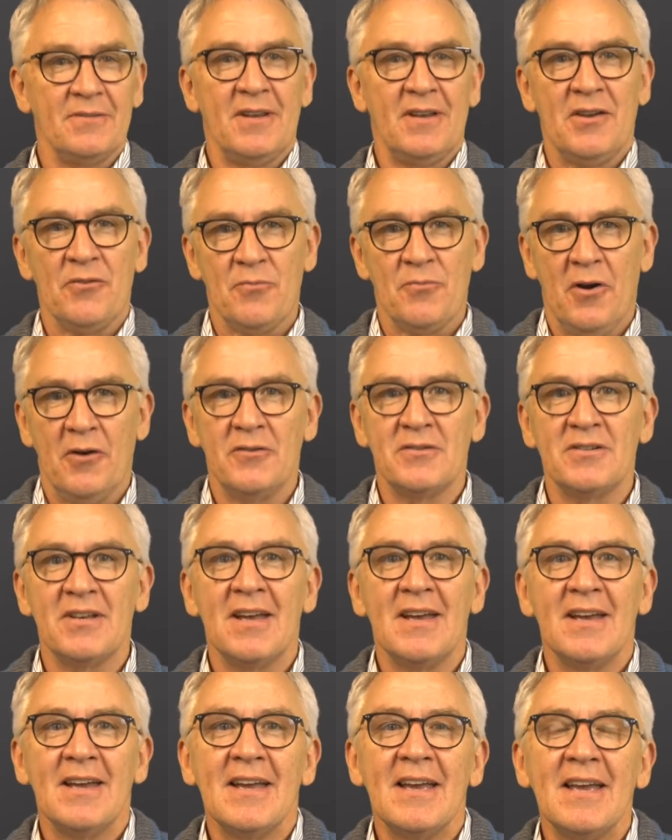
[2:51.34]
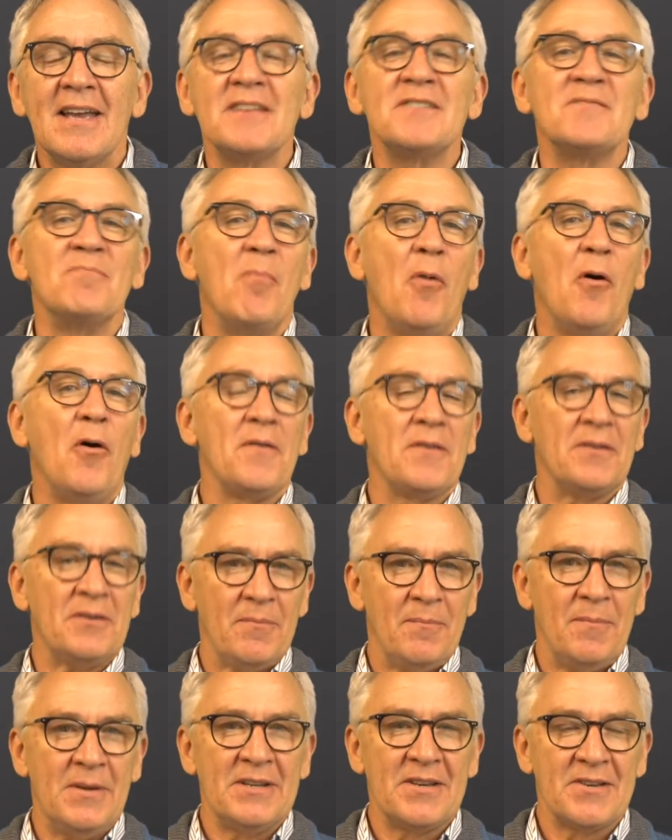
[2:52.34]
he wrote, is more than a
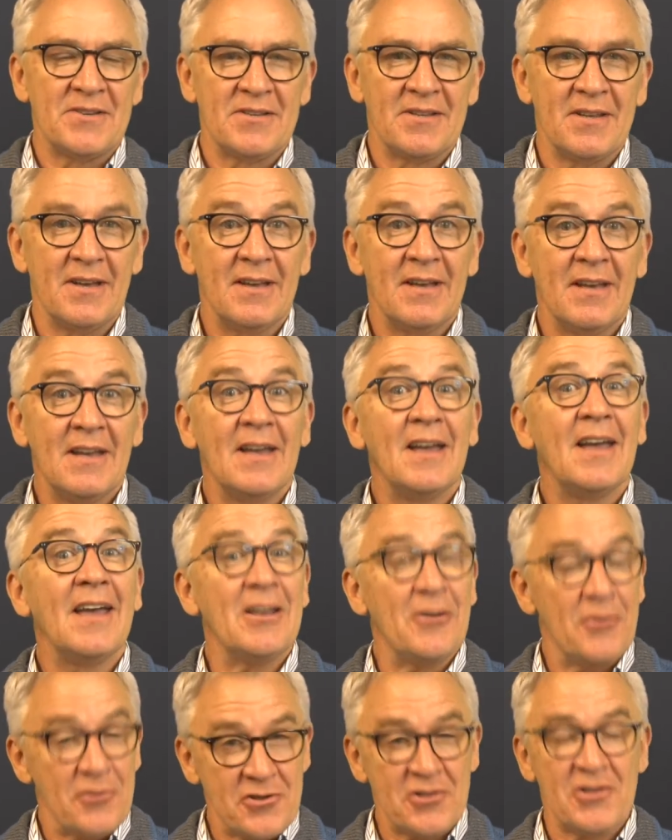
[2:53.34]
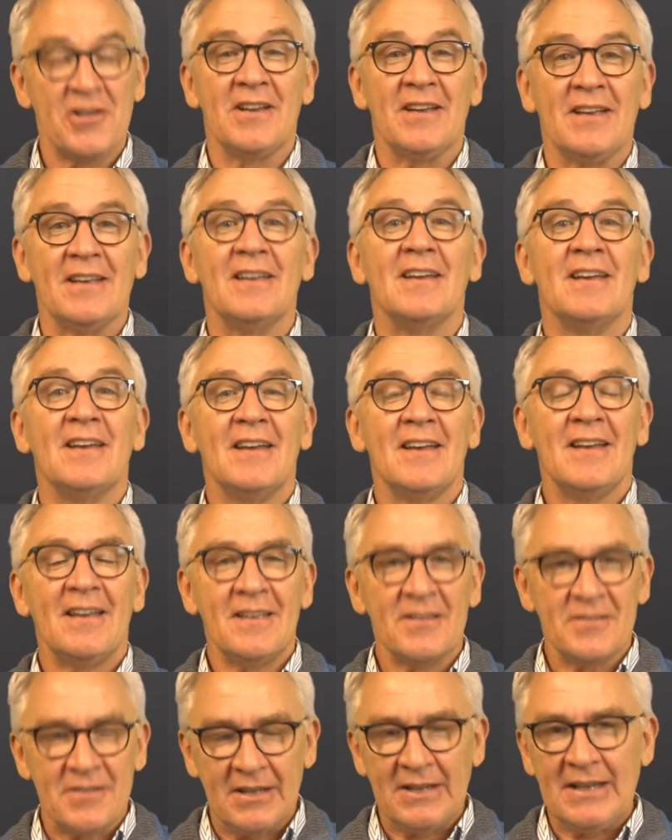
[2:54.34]
minister. He or she
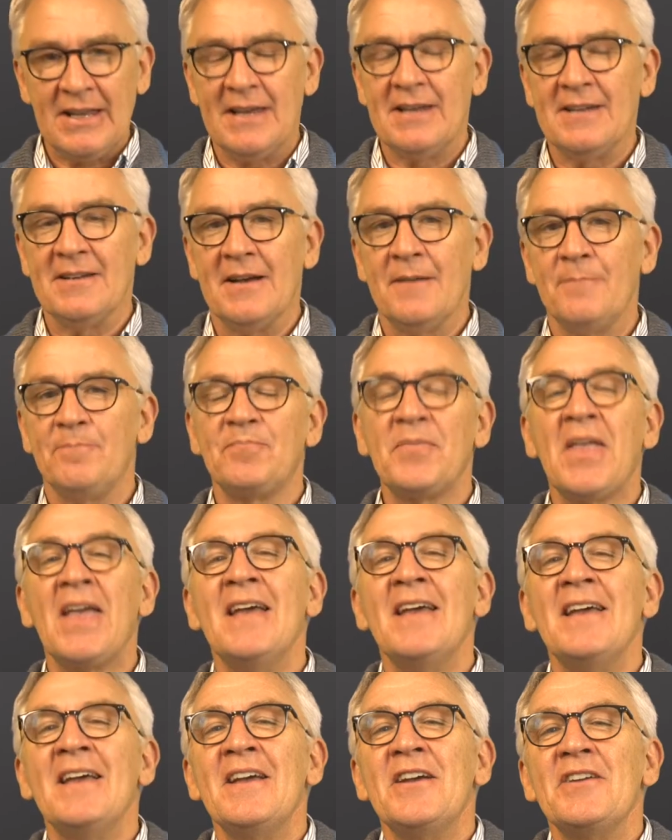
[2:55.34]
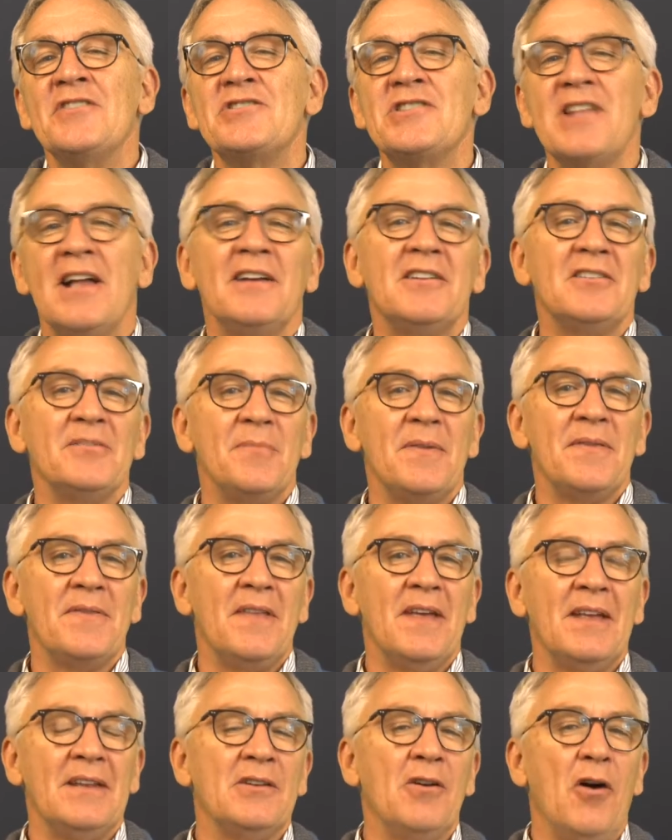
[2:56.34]
is a leader. Jagelman
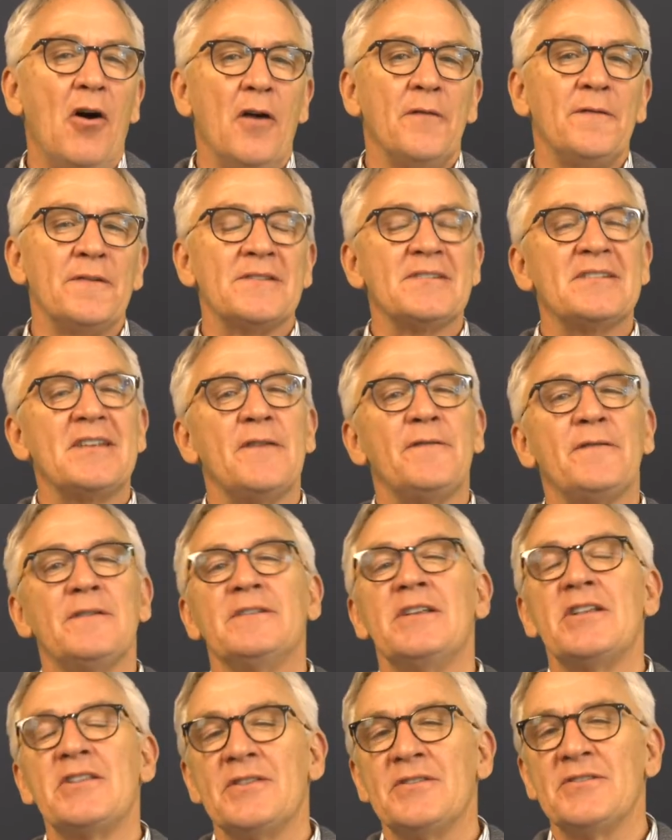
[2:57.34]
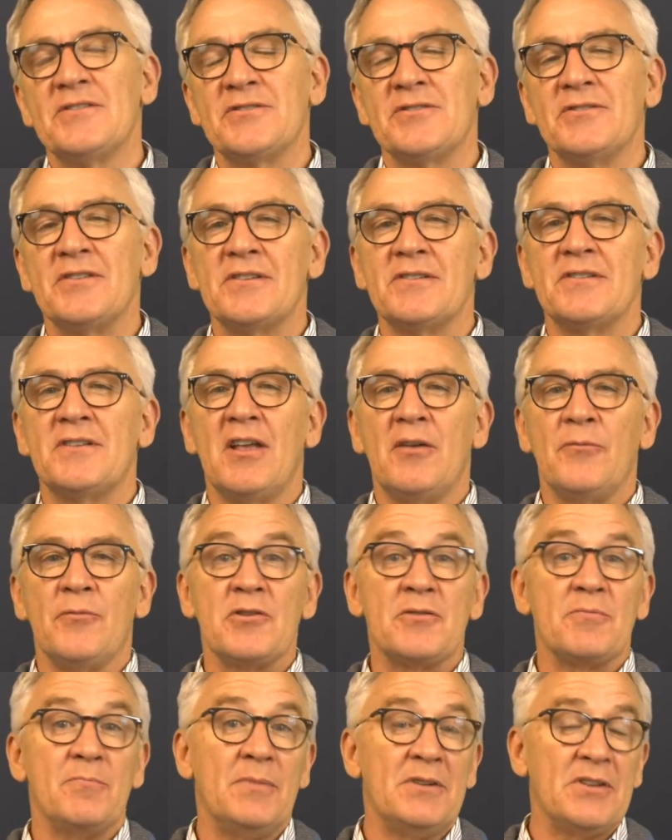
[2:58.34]
then offers definitions to
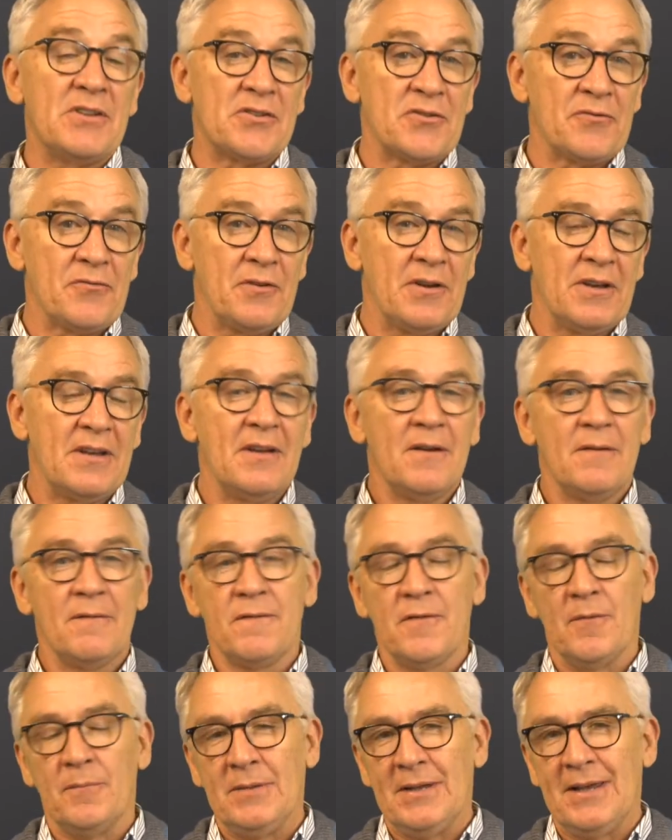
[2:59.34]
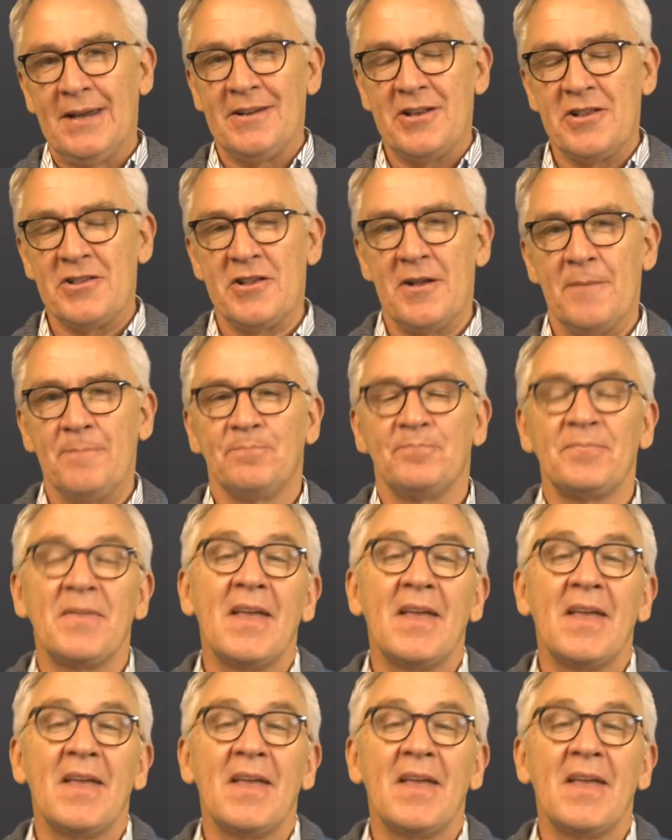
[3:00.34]
distinguish ministry from leadership.